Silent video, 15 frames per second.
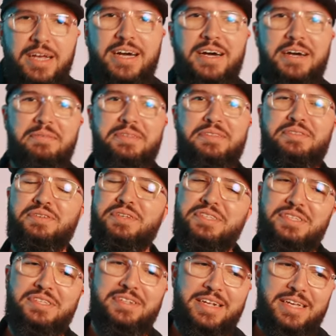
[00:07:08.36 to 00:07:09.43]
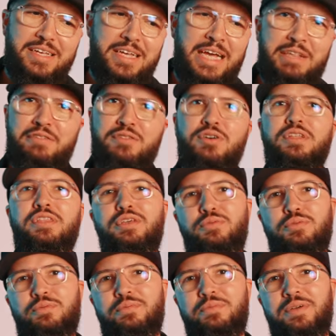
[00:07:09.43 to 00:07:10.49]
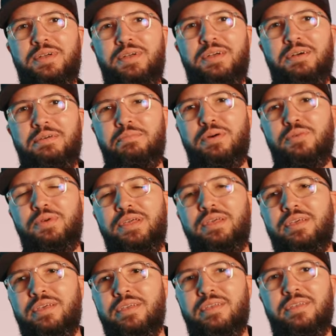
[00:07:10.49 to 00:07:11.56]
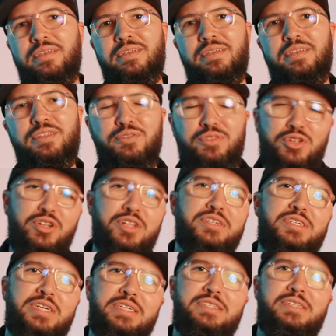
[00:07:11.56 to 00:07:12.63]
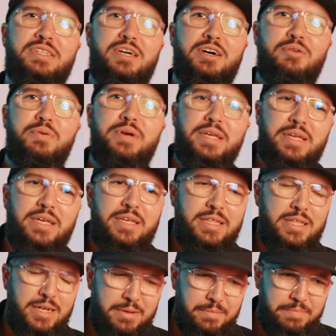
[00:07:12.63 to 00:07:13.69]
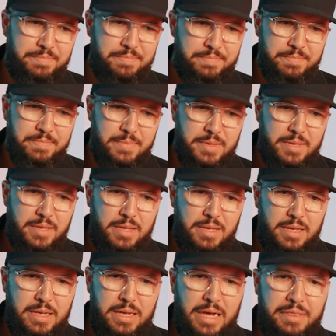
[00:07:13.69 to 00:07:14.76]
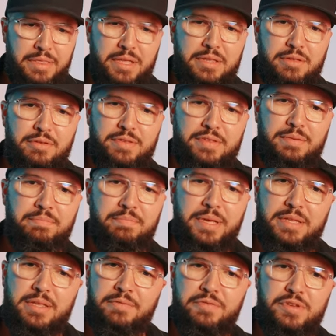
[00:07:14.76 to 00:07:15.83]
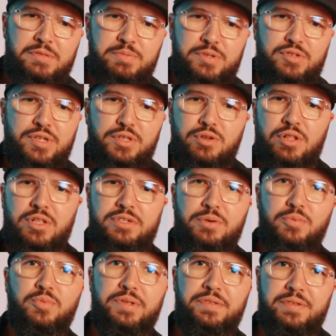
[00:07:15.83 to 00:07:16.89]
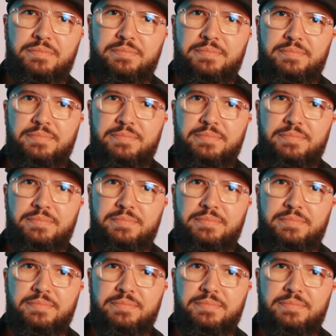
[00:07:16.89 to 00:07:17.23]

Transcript: Uh, so it's just like it's not new but we you know knowledge gets in our way and um, i think there is a big difference between knowledge and wisdom